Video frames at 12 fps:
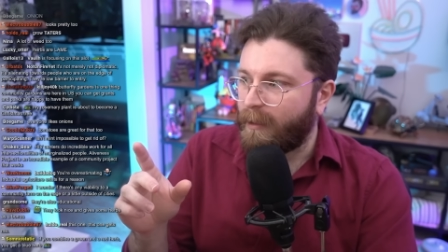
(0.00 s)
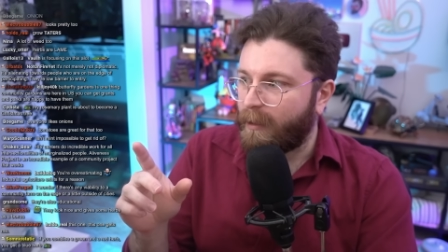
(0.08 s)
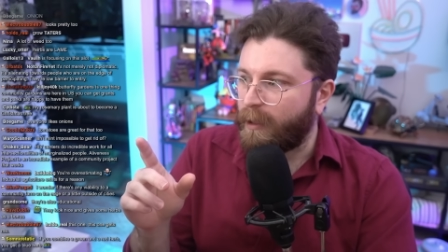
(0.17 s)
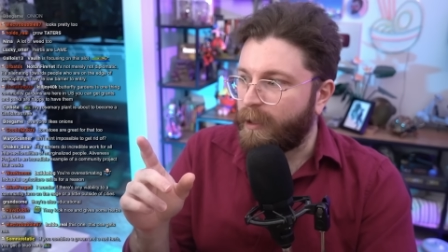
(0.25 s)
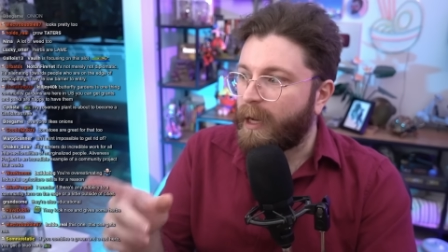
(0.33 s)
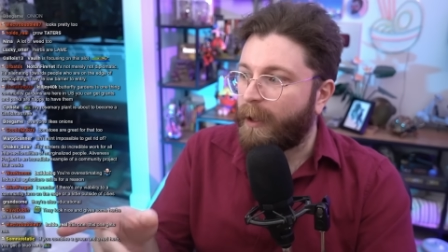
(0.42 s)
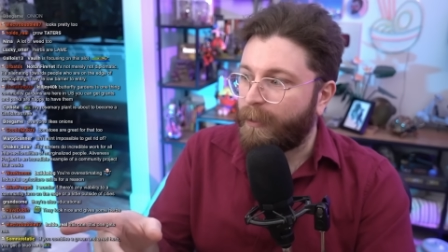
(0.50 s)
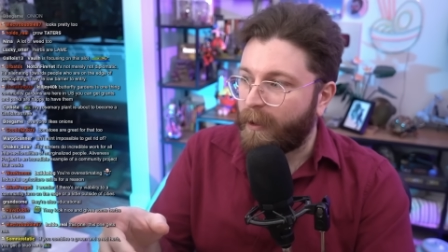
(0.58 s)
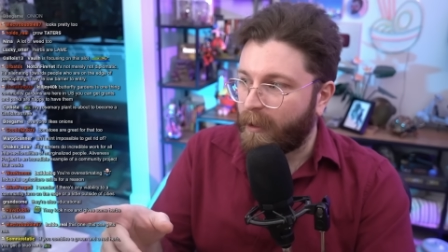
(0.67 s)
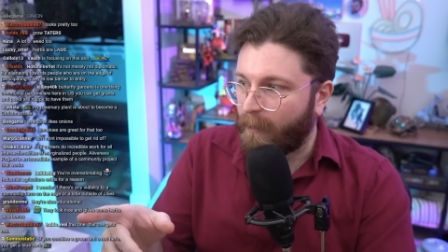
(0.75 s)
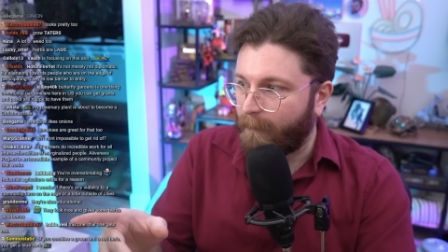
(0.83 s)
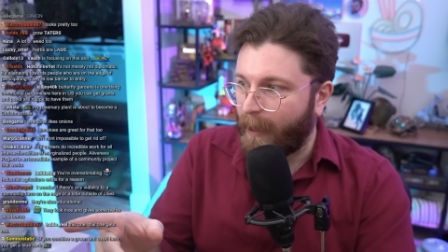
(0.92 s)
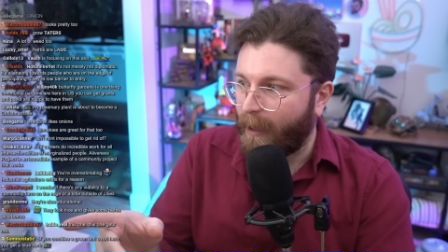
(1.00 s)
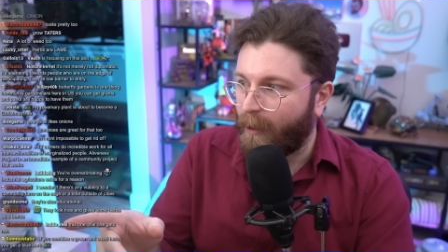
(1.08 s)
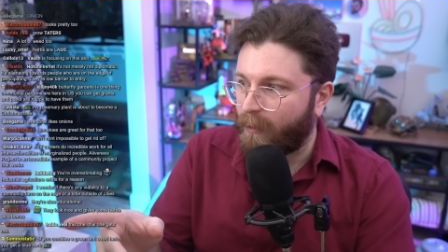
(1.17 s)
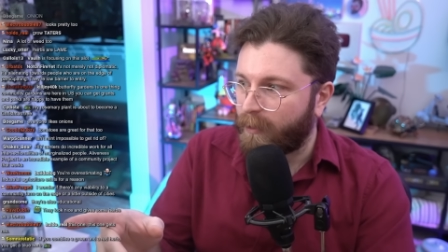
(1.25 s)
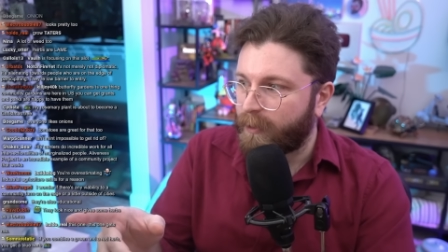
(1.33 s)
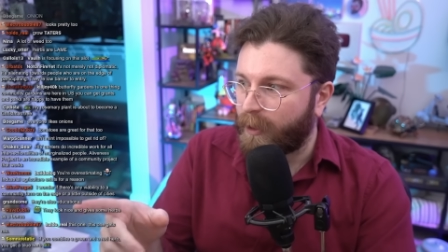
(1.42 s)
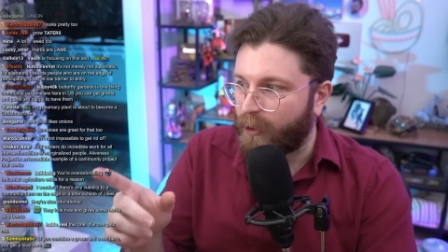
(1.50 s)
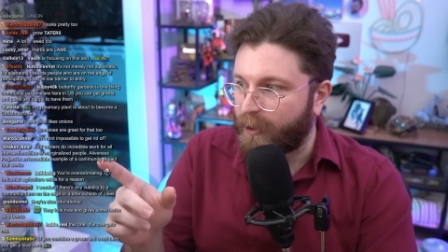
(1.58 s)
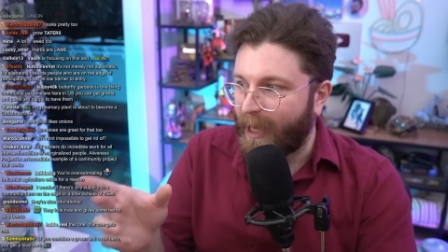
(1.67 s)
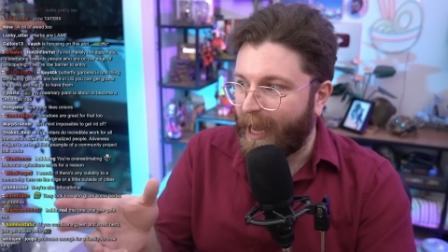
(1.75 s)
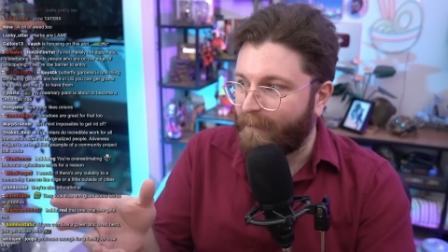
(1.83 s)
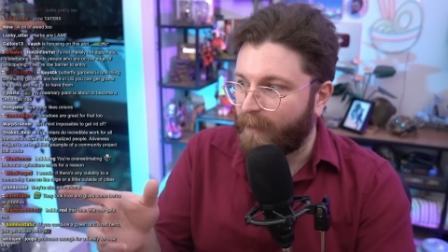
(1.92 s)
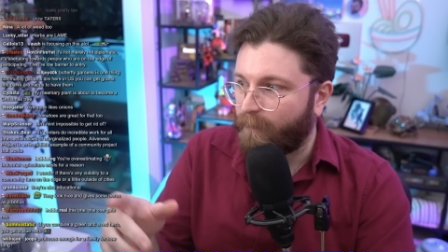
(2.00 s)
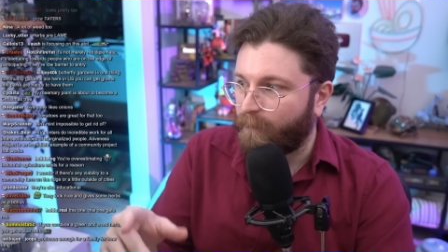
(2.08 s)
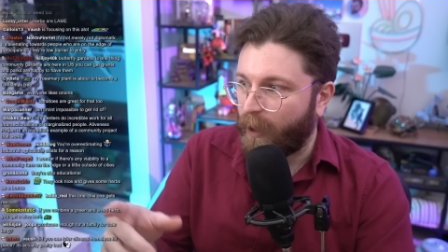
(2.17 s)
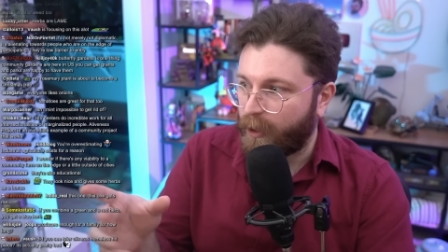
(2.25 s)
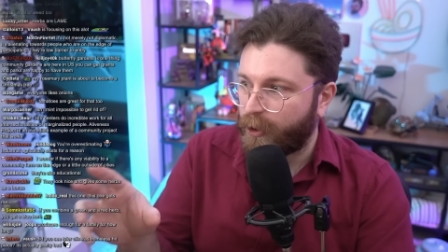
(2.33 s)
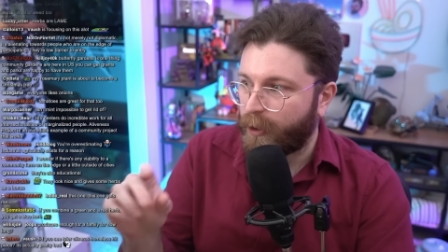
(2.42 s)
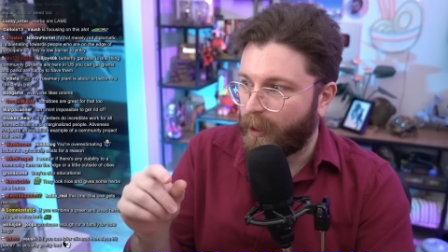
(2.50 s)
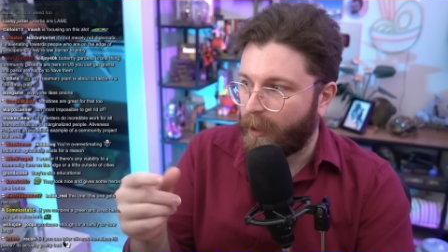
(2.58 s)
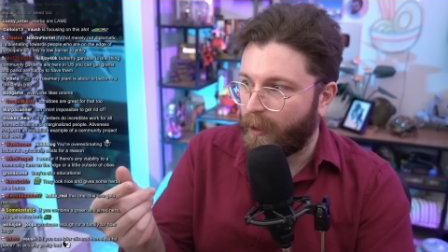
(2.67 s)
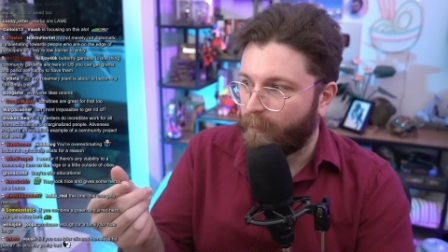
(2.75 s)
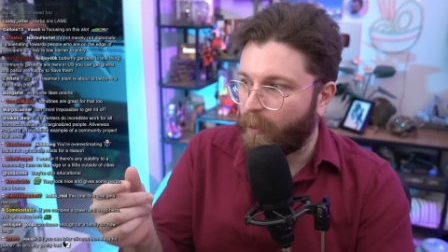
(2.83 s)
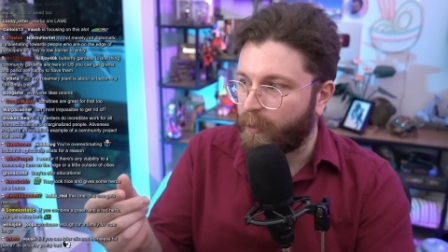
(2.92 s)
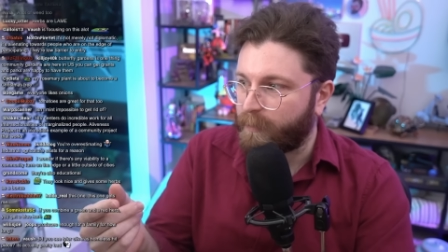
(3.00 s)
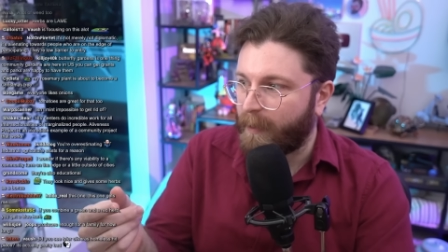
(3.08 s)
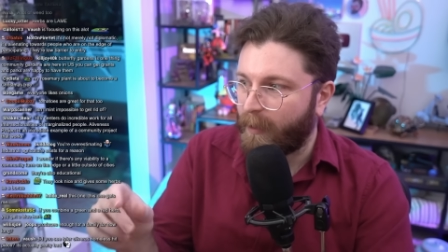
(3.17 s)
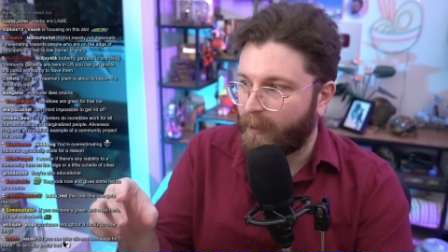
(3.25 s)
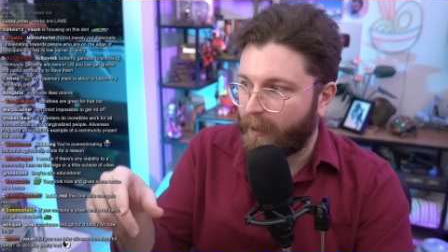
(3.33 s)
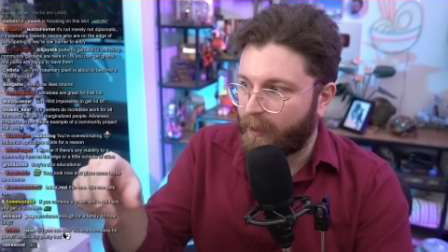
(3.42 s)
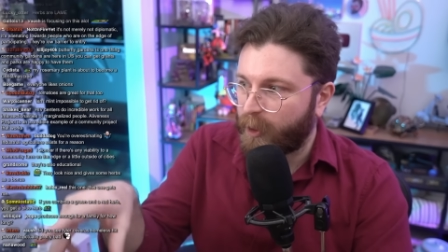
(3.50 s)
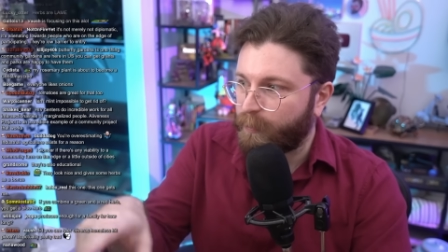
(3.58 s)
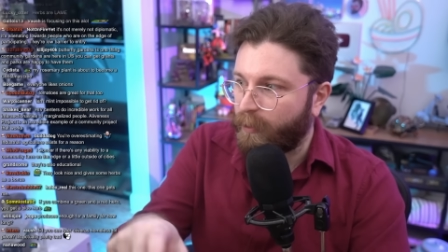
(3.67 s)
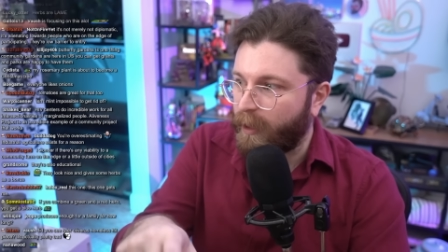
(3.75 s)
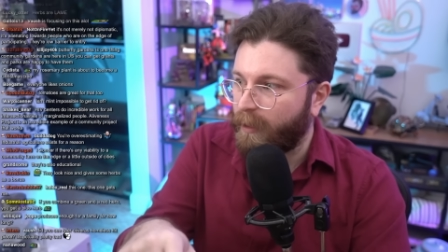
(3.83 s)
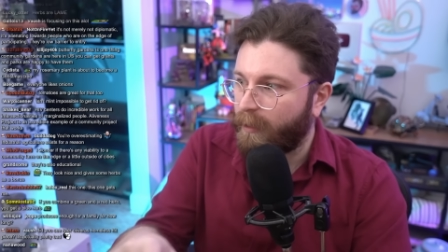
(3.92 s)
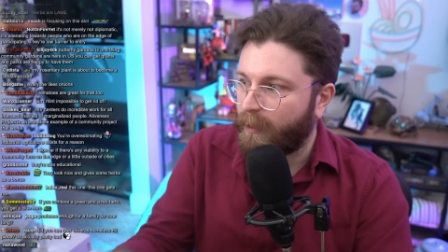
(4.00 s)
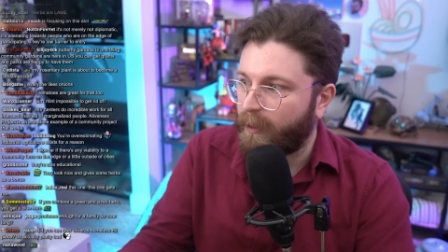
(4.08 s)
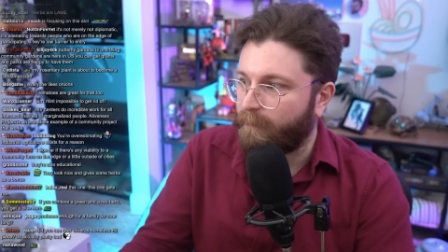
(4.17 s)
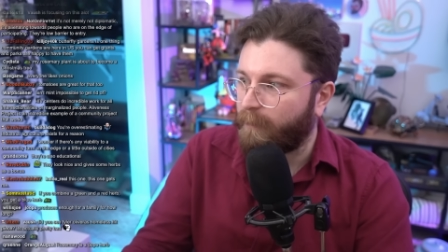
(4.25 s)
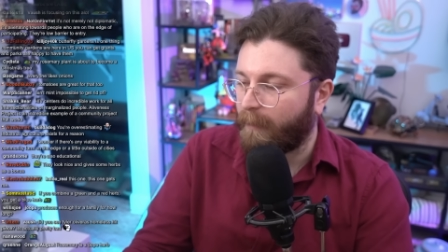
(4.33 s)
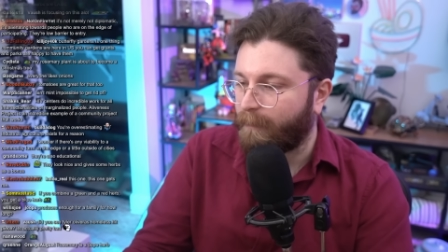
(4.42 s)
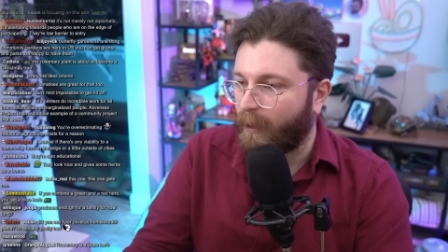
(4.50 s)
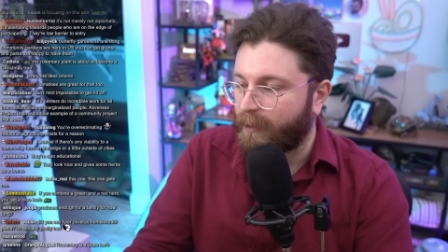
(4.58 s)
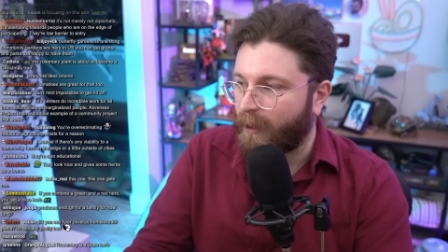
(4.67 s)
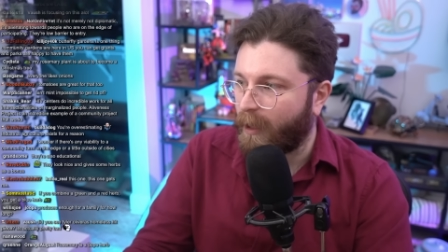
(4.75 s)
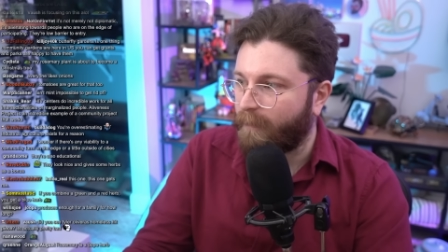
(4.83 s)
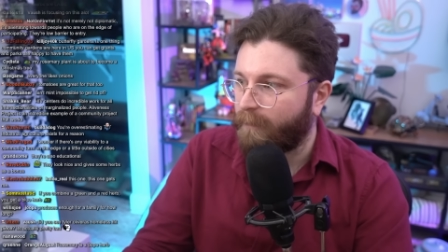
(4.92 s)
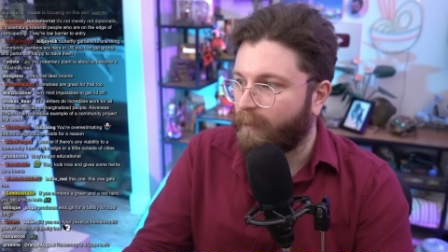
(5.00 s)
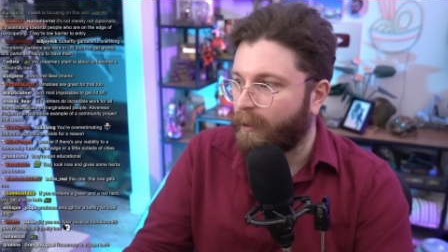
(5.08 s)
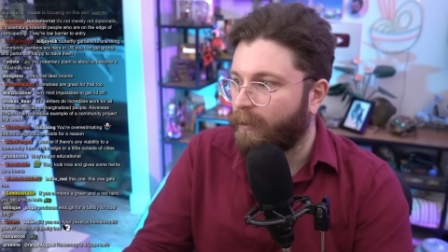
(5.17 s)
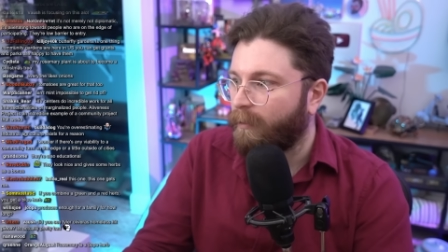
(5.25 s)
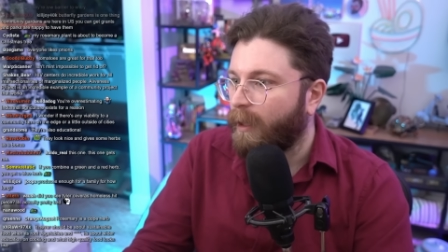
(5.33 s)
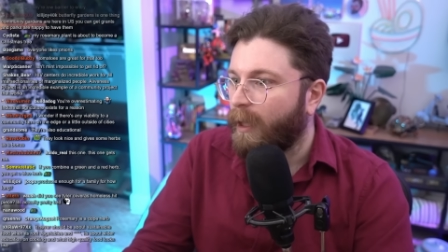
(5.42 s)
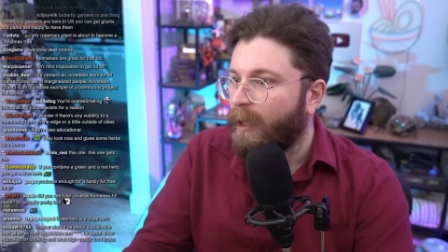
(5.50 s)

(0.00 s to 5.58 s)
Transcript: nothing compares to just having fresh rosemary, like a sprig that you've, like, plucked off, you know?